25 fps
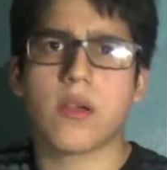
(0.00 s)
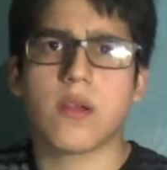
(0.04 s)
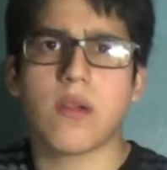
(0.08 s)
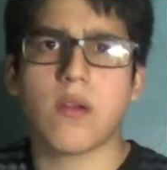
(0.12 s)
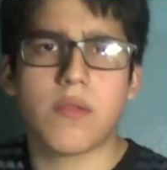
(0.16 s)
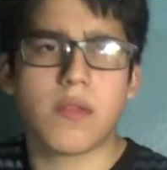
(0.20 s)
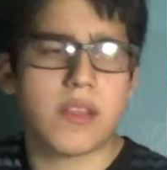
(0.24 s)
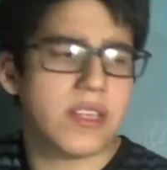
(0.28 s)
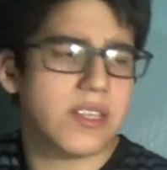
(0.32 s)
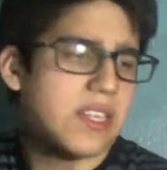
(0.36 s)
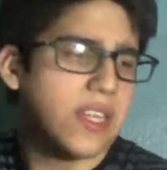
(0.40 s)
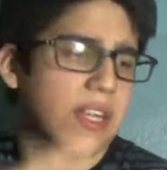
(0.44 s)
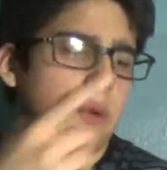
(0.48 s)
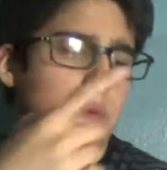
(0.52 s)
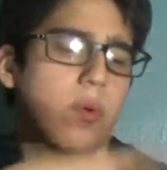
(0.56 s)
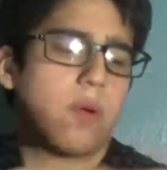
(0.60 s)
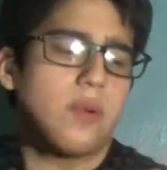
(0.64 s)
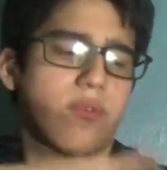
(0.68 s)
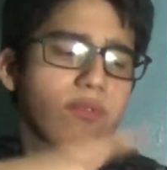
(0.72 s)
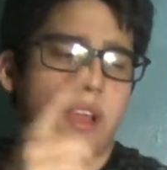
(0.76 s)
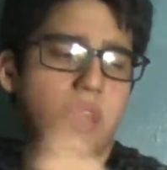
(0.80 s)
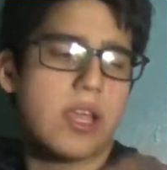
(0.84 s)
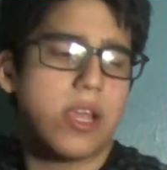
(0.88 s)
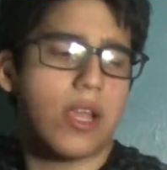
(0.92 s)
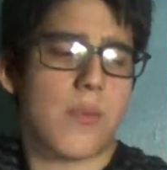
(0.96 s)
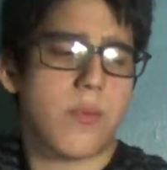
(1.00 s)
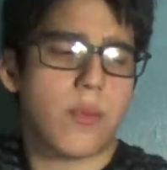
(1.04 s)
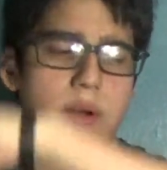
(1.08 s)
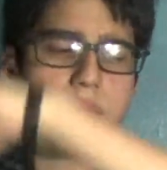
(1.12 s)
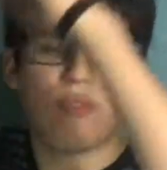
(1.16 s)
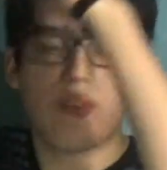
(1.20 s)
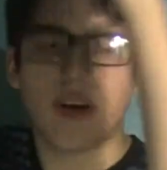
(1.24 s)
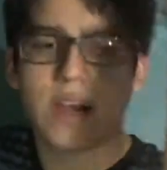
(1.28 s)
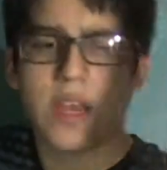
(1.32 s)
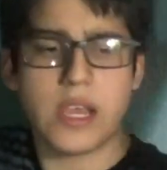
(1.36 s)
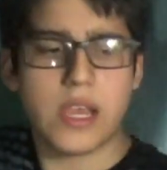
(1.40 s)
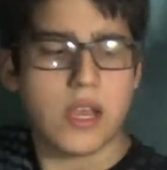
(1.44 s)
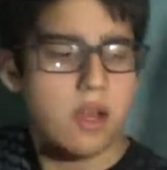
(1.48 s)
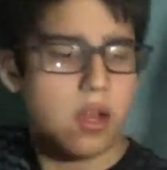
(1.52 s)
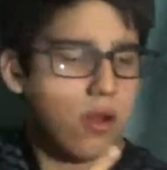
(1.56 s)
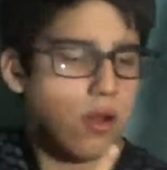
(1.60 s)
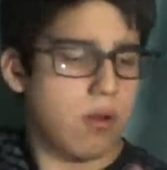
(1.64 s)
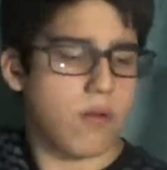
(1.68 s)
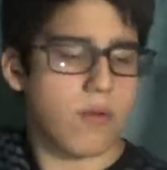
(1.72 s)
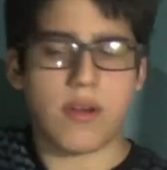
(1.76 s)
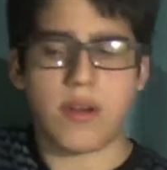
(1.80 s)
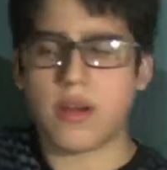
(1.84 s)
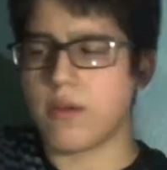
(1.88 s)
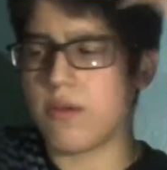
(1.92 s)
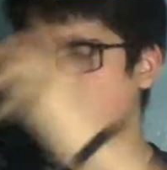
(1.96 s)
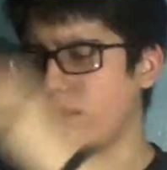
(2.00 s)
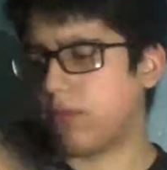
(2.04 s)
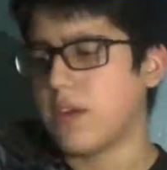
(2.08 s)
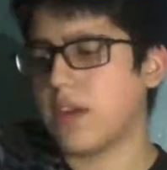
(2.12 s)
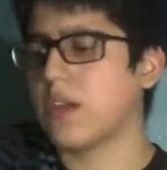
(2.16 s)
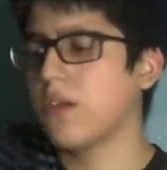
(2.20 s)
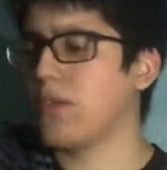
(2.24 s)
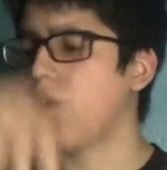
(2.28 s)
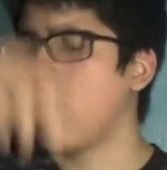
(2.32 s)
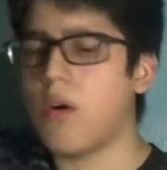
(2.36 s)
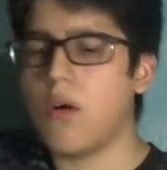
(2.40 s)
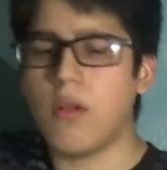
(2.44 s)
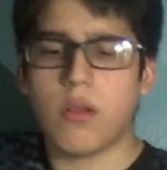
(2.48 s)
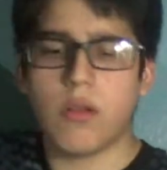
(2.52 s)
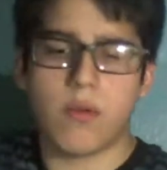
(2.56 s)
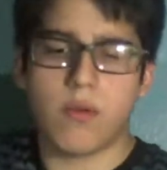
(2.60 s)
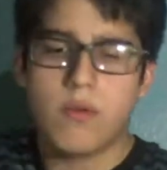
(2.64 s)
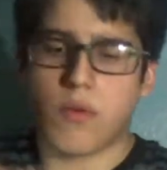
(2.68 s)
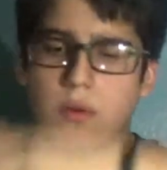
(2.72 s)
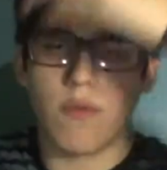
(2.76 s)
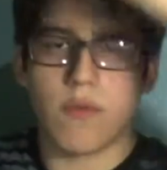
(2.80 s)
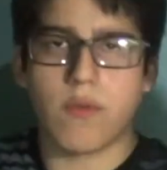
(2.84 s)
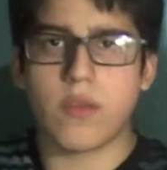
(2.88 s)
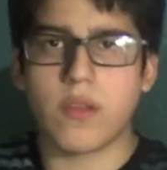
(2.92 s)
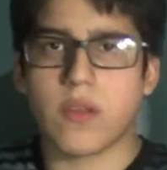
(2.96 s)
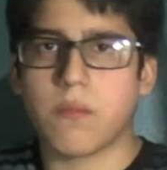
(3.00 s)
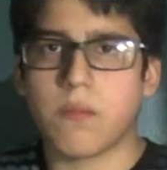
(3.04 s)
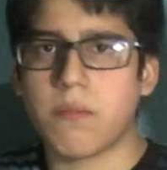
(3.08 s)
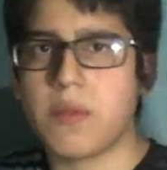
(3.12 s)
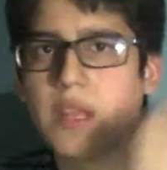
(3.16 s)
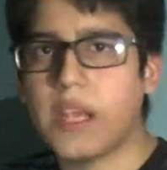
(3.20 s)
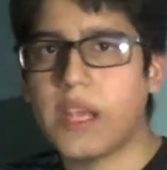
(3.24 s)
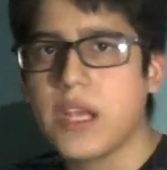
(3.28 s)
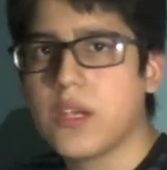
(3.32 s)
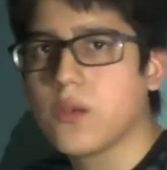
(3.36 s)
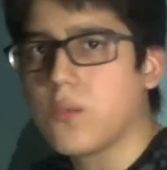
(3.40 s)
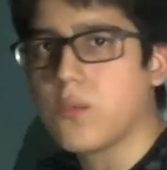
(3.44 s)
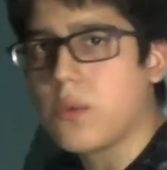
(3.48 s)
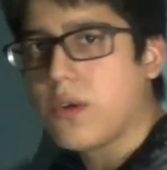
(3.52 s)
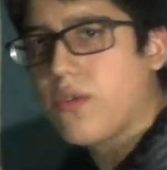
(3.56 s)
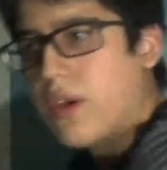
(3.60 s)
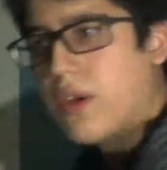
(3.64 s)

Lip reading: They stick one right here, or all over the place, one